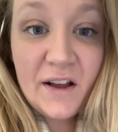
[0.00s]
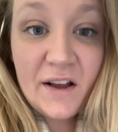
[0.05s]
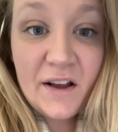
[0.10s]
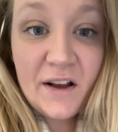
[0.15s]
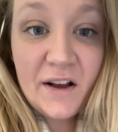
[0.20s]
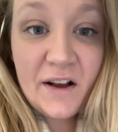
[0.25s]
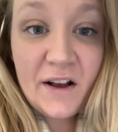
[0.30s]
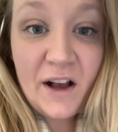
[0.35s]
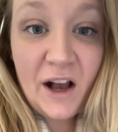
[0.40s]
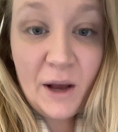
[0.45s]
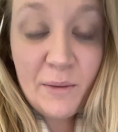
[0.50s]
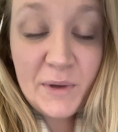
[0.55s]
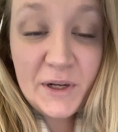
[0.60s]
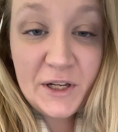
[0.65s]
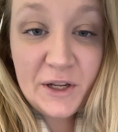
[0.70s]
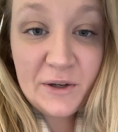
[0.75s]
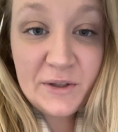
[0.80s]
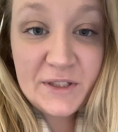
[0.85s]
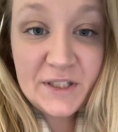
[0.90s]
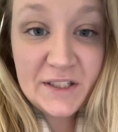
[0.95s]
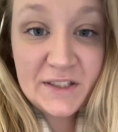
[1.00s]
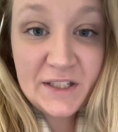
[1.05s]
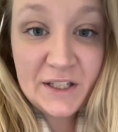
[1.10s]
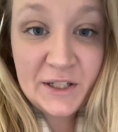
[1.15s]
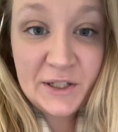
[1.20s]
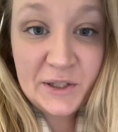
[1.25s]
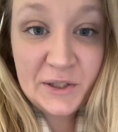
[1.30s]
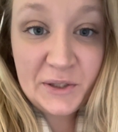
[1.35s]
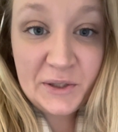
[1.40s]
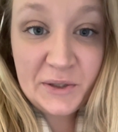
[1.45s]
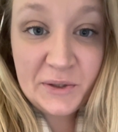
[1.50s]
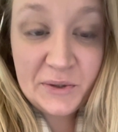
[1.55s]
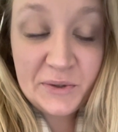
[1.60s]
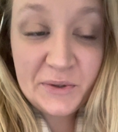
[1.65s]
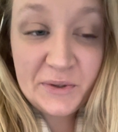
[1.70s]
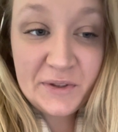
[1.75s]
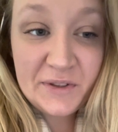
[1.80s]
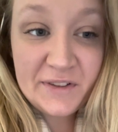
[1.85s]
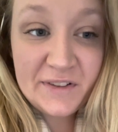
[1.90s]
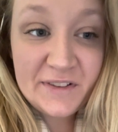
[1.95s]
Common doses
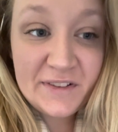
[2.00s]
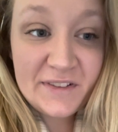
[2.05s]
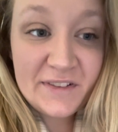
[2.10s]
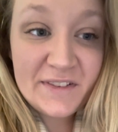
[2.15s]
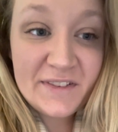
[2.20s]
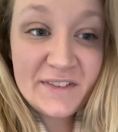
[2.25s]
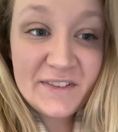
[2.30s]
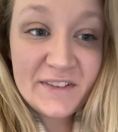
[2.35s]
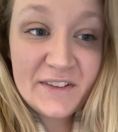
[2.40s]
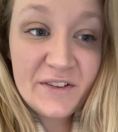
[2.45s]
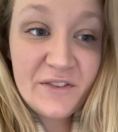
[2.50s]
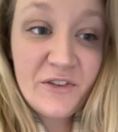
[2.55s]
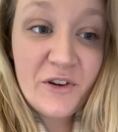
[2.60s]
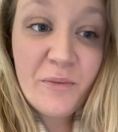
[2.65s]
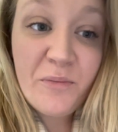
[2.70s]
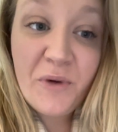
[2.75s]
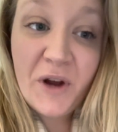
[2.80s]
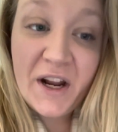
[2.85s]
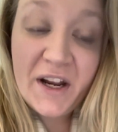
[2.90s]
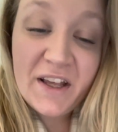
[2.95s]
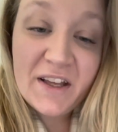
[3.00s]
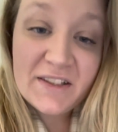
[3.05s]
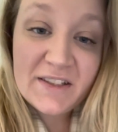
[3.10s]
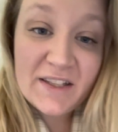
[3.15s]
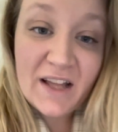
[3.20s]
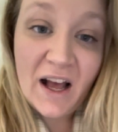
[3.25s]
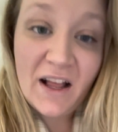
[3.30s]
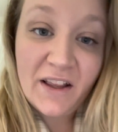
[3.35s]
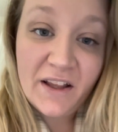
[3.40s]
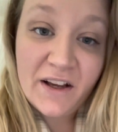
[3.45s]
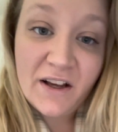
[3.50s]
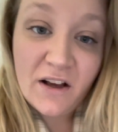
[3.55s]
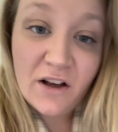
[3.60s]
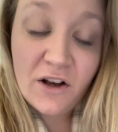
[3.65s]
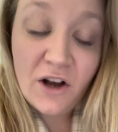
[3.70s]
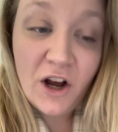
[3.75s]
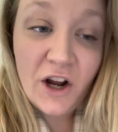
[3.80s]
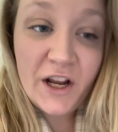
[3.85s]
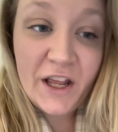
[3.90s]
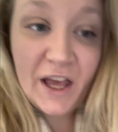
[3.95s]
include, for bradyastolic
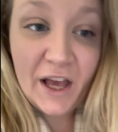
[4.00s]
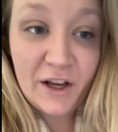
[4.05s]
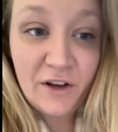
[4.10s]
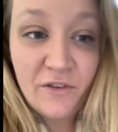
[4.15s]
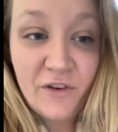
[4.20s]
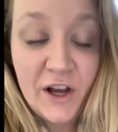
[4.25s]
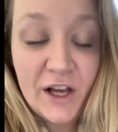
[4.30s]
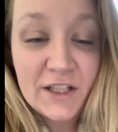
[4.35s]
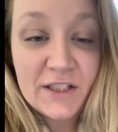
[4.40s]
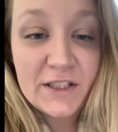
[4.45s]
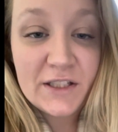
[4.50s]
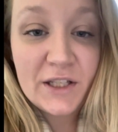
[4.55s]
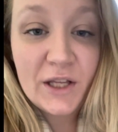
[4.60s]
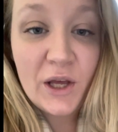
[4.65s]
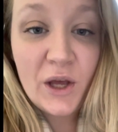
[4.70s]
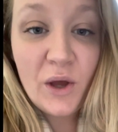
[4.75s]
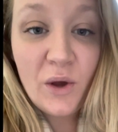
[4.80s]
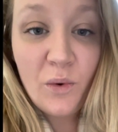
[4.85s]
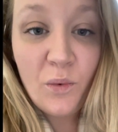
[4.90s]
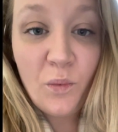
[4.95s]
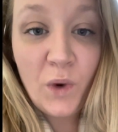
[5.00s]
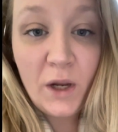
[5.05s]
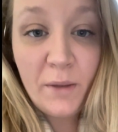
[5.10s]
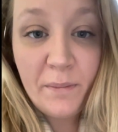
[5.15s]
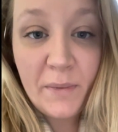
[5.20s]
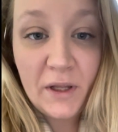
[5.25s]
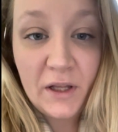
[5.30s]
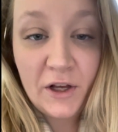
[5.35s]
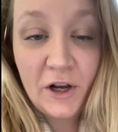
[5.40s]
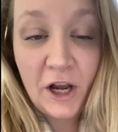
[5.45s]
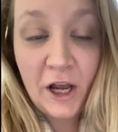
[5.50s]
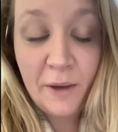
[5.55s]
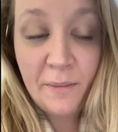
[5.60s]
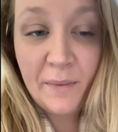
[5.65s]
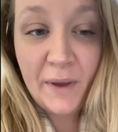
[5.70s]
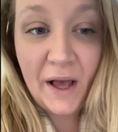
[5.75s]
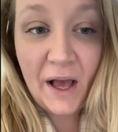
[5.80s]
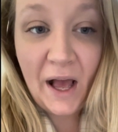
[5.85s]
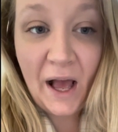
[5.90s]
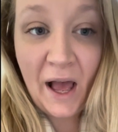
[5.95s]
cardiac arrest, 1
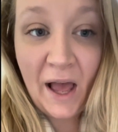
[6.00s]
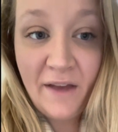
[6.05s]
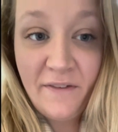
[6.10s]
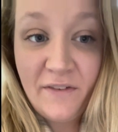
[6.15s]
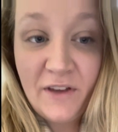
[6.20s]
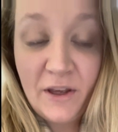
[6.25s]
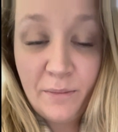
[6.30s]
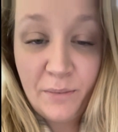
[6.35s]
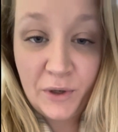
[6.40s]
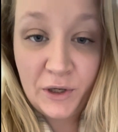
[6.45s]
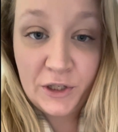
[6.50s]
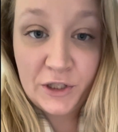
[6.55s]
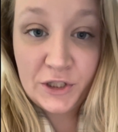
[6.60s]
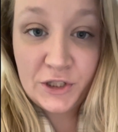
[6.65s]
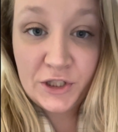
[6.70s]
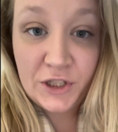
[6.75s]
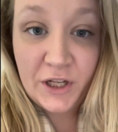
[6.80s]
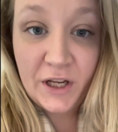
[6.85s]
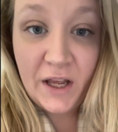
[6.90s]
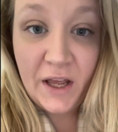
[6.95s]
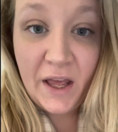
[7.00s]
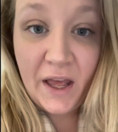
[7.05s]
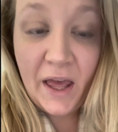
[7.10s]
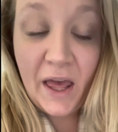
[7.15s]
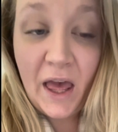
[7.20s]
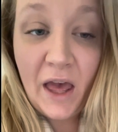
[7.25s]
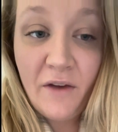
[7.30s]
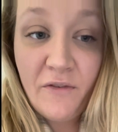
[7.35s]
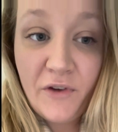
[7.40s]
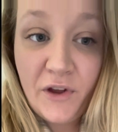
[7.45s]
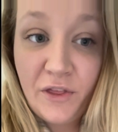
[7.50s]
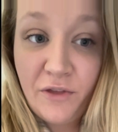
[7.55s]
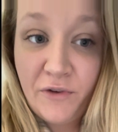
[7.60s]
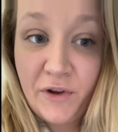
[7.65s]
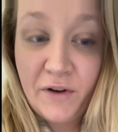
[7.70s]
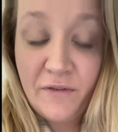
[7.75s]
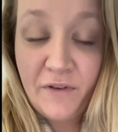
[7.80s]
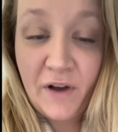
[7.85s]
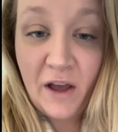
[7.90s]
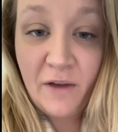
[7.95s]
milligram IV push every 3
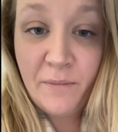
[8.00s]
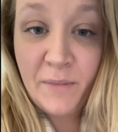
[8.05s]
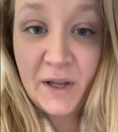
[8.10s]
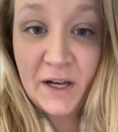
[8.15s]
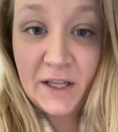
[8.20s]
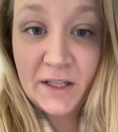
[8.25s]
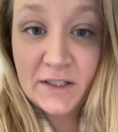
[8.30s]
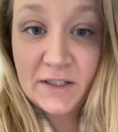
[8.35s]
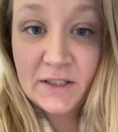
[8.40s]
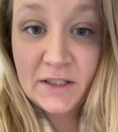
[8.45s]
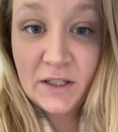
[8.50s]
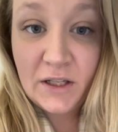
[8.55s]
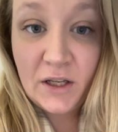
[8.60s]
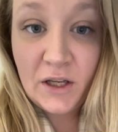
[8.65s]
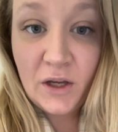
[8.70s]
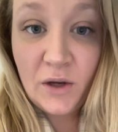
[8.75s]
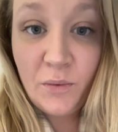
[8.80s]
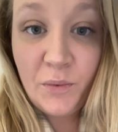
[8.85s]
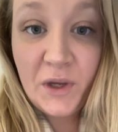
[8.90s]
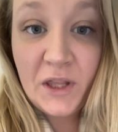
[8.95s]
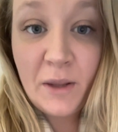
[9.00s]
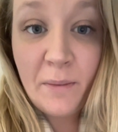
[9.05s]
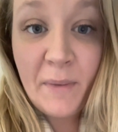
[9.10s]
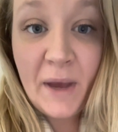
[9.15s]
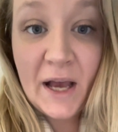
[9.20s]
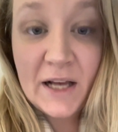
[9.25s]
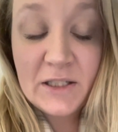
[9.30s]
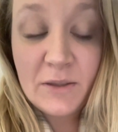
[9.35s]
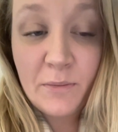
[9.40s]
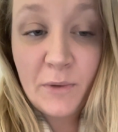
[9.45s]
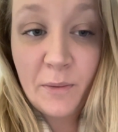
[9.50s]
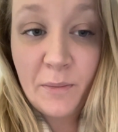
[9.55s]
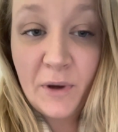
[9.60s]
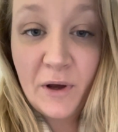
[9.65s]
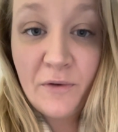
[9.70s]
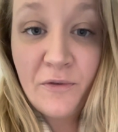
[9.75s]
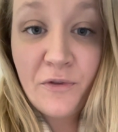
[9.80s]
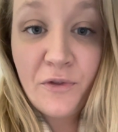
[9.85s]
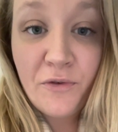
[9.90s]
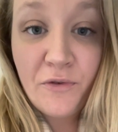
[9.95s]
to 5 minutes with a maximum
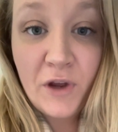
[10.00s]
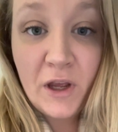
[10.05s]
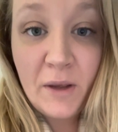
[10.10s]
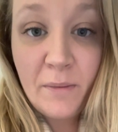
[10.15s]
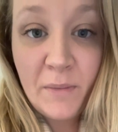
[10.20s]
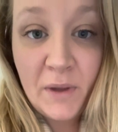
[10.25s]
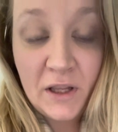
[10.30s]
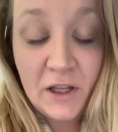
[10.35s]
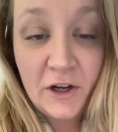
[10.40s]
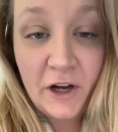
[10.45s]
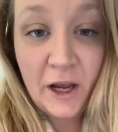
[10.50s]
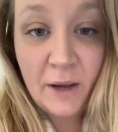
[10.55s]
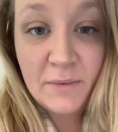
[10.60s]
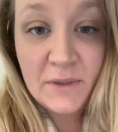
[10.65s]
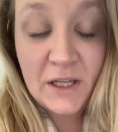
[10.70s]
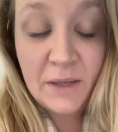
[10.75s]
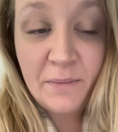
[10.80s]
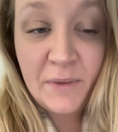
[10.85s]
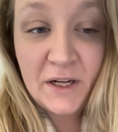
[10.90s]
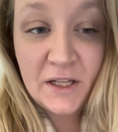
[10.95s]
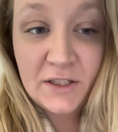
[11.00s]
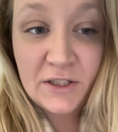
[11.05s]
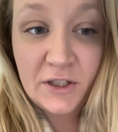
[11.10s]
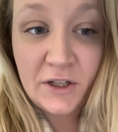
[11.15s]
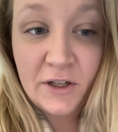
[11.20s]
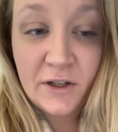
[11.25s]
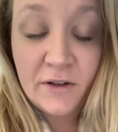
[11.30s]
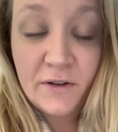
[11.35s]
of 3 milligrams administered.